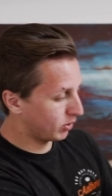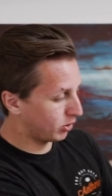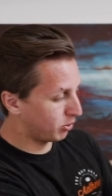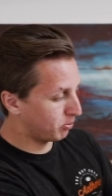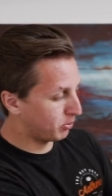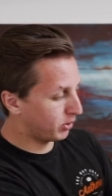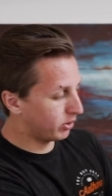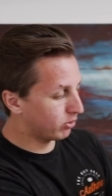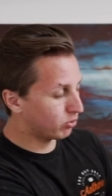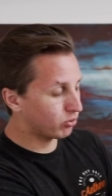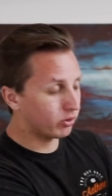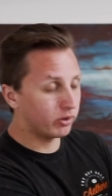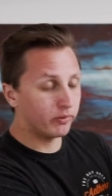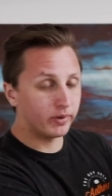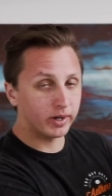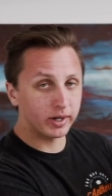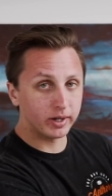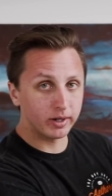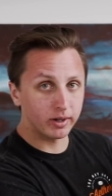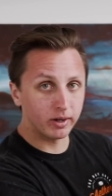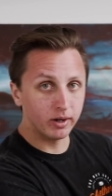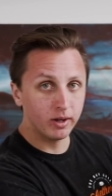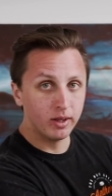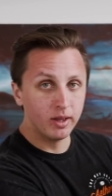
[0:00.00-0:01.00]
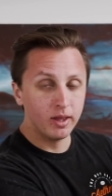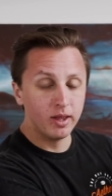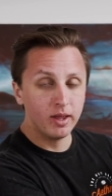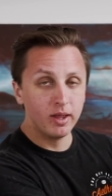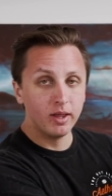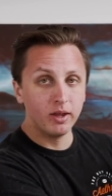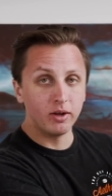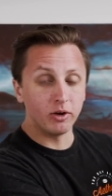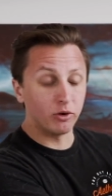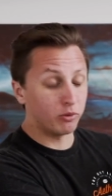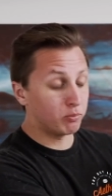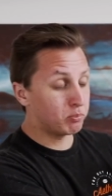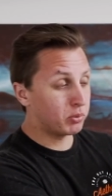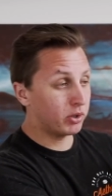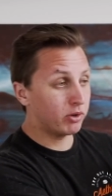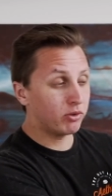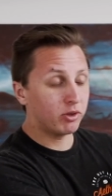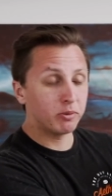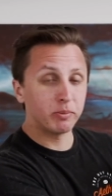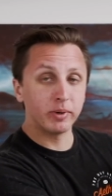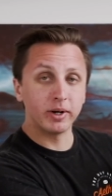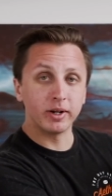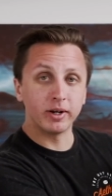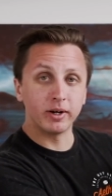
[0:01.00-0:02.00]
put your screen right here, it appears
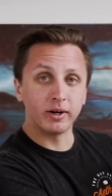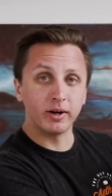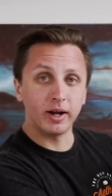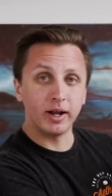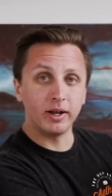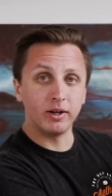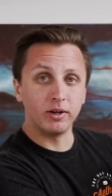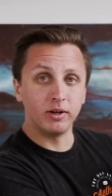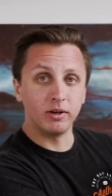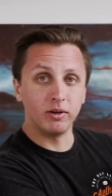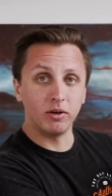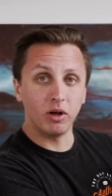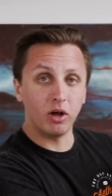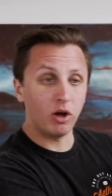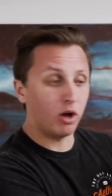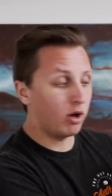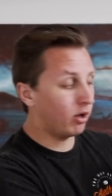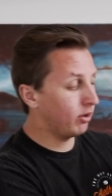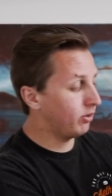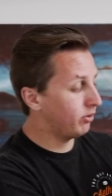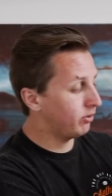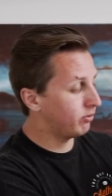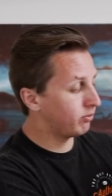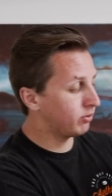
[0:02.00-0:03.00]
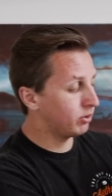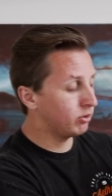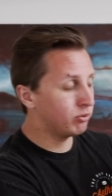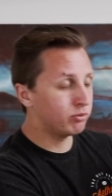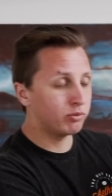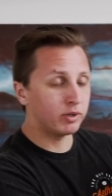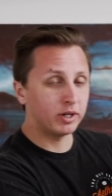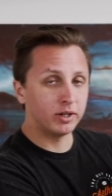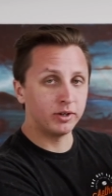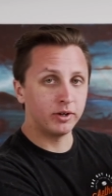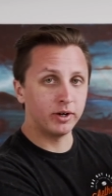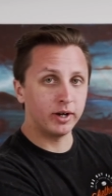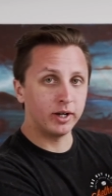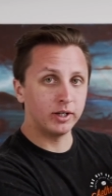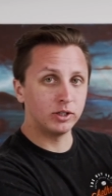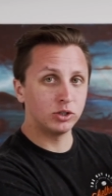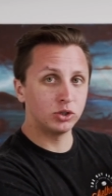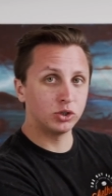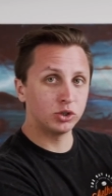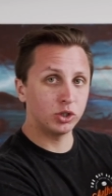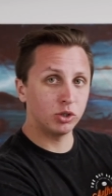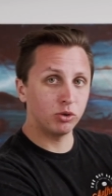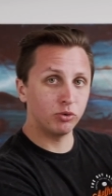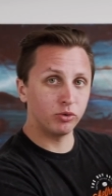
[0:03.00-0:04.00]
appear right here, and on the viewfinder, it
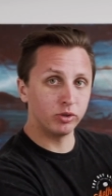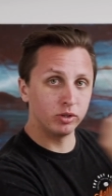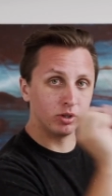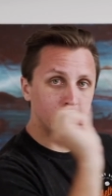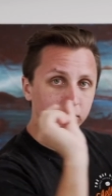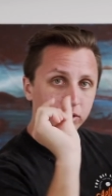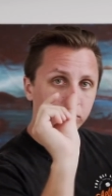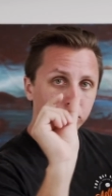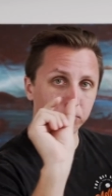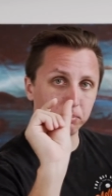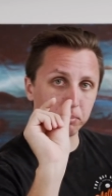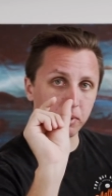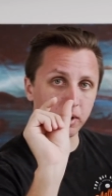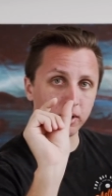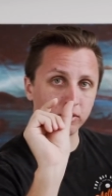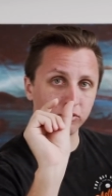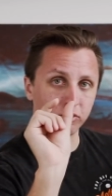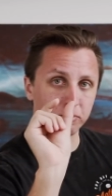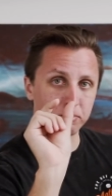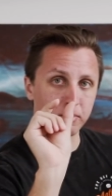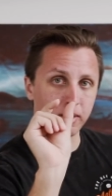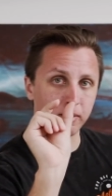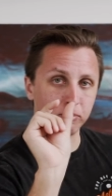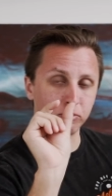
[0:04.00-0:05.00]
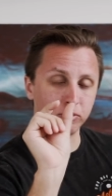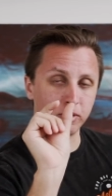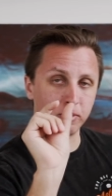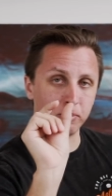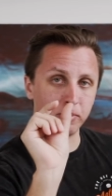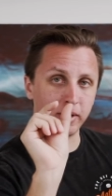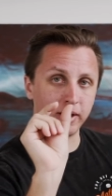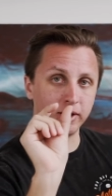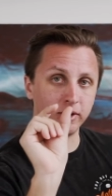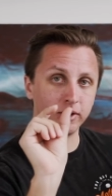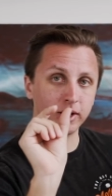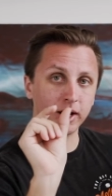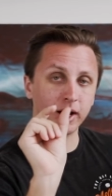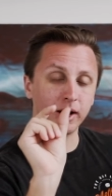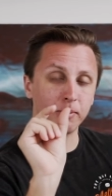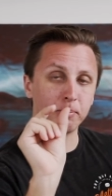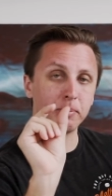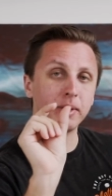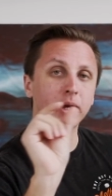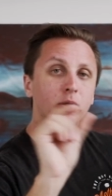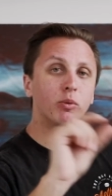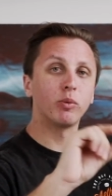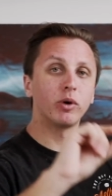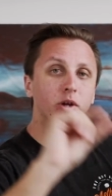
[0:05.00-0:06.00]
shows a little box that pops up, and you kind
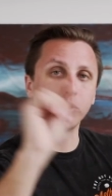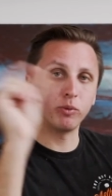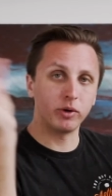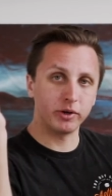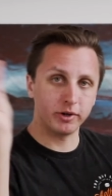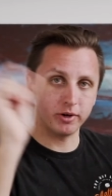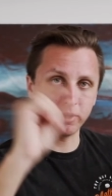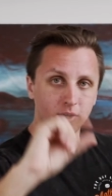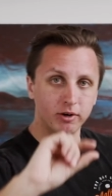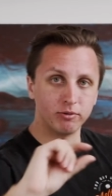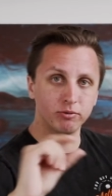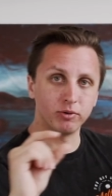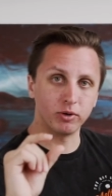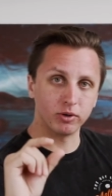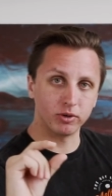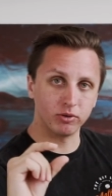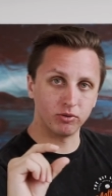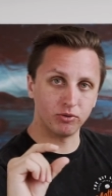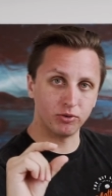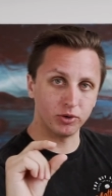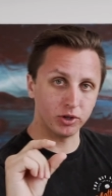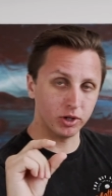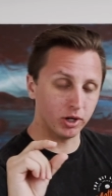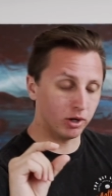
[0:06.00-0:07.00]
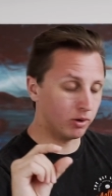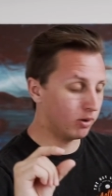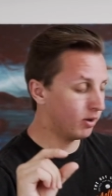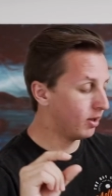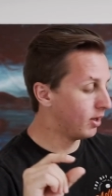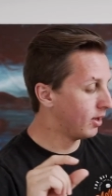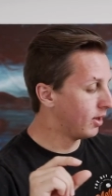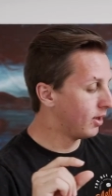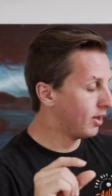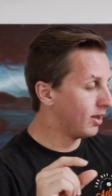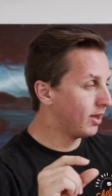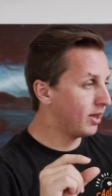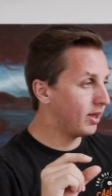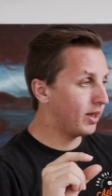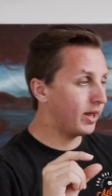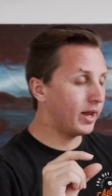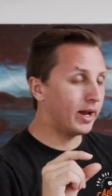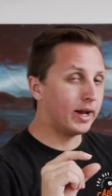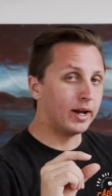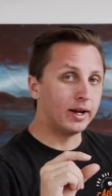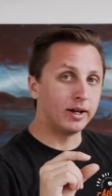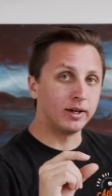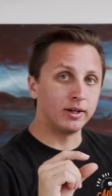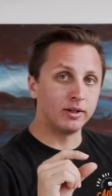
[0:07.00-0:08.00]
of pick where you want your autofocus to go.
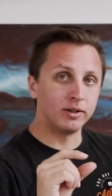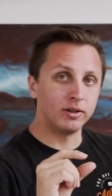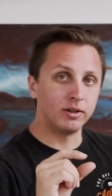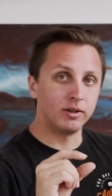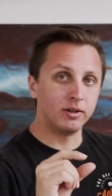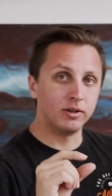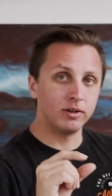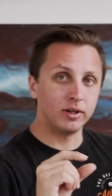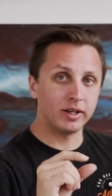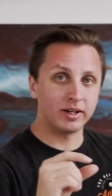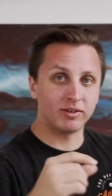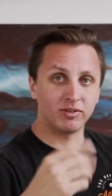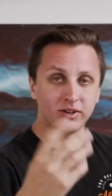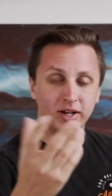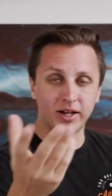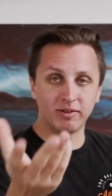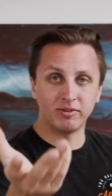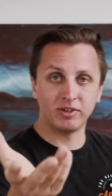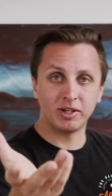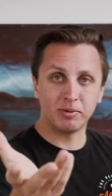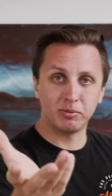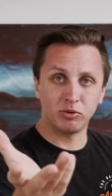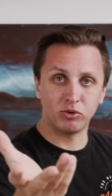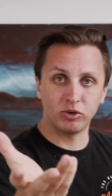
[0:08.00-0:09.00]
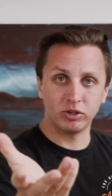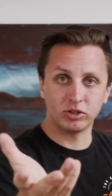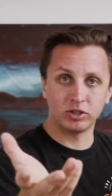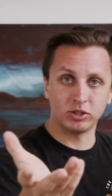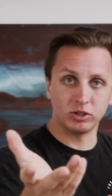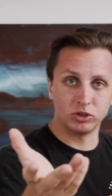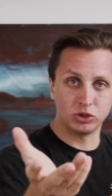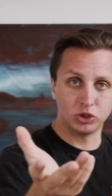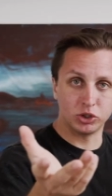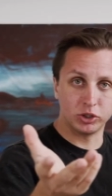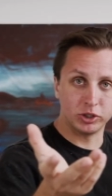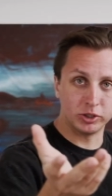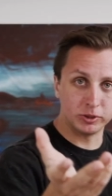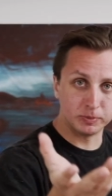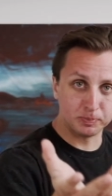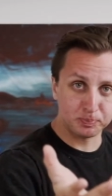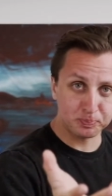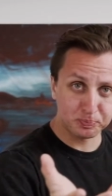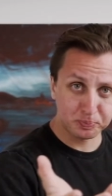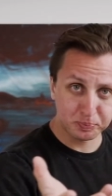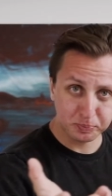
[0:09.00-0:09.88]
And like I said, I have a demonstration I'll show you.